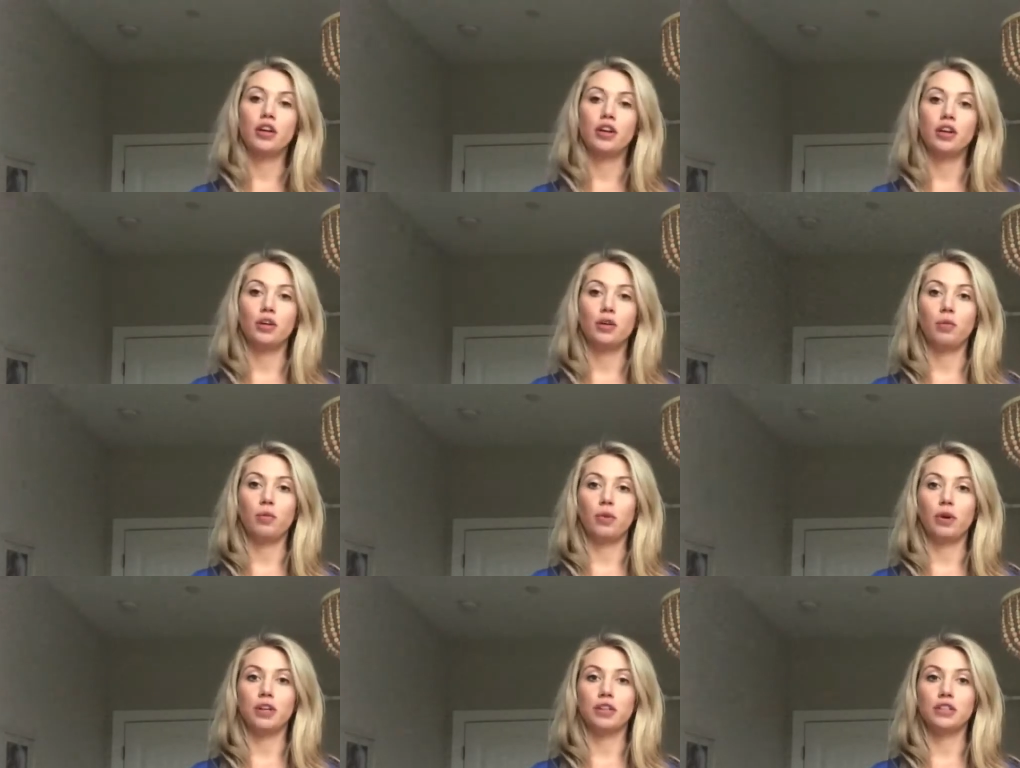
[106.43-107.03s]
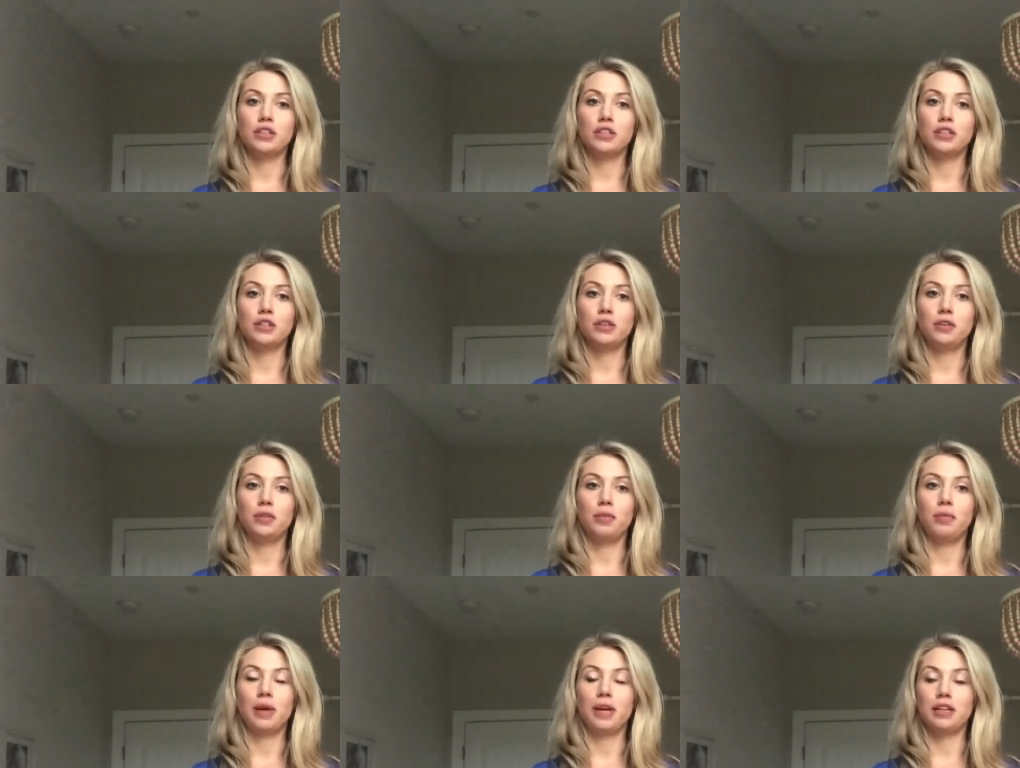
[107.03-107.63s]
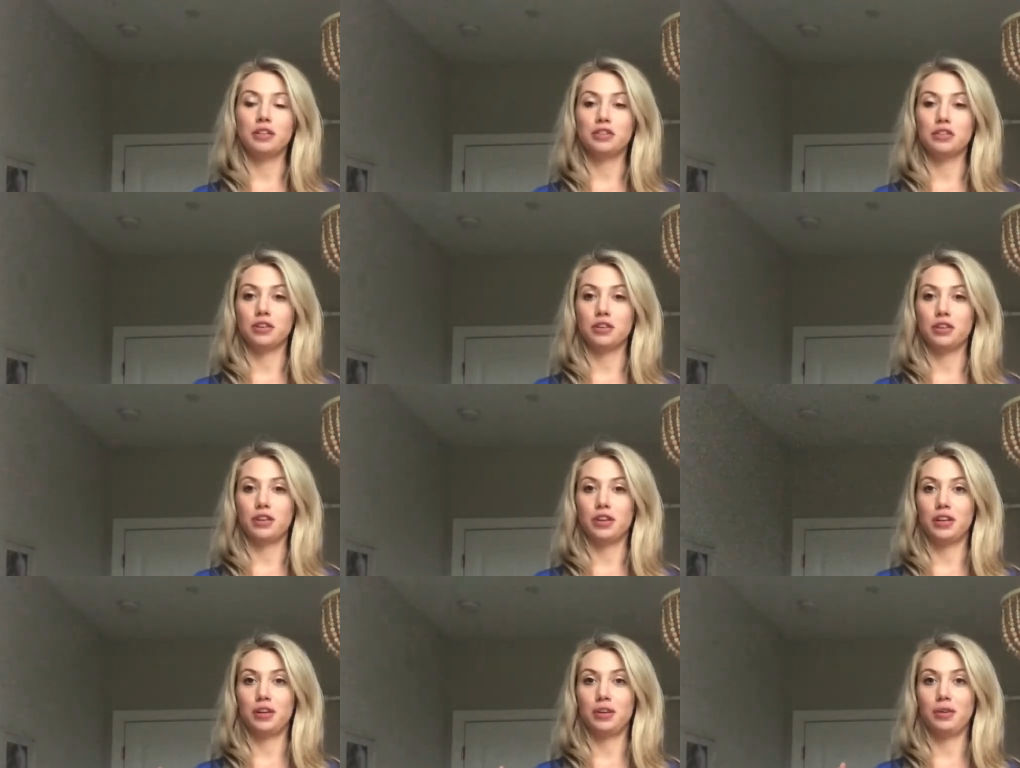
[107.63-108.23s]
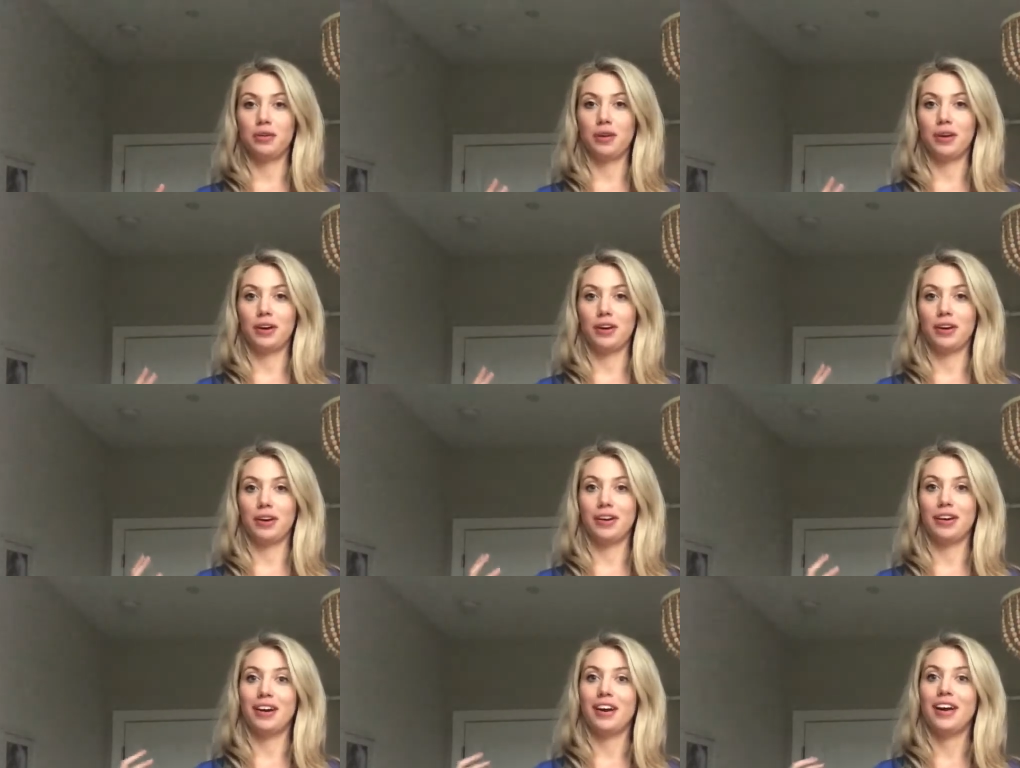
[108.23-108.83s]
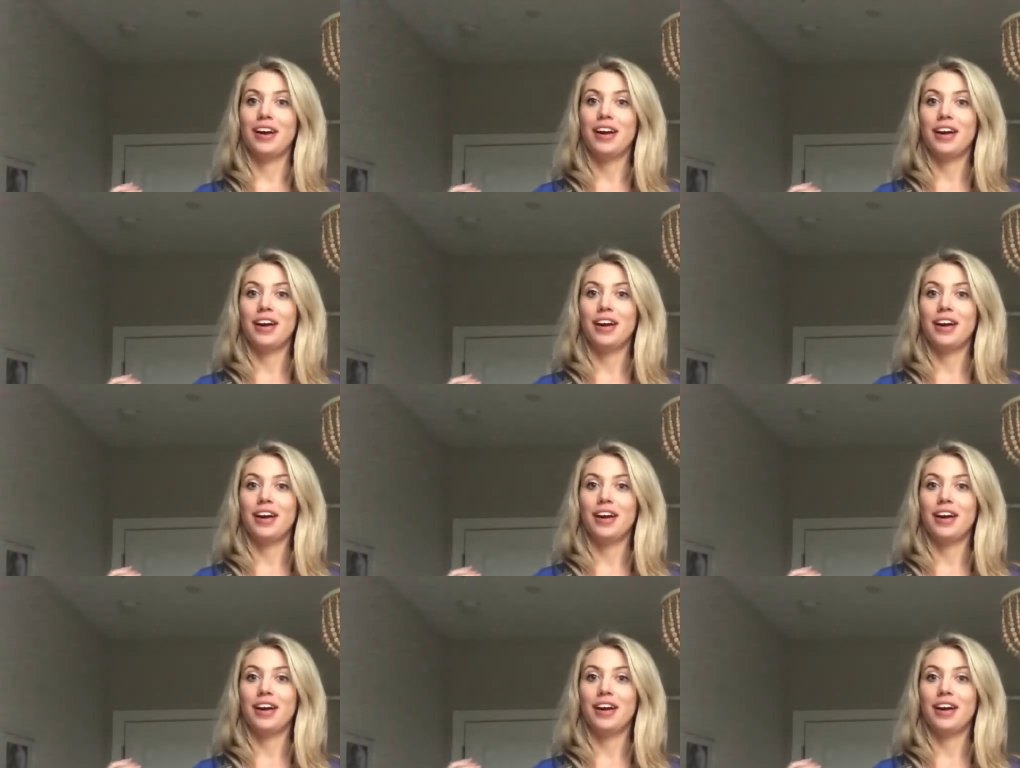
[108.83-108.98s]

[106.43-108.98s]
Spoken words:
you want to make sure you are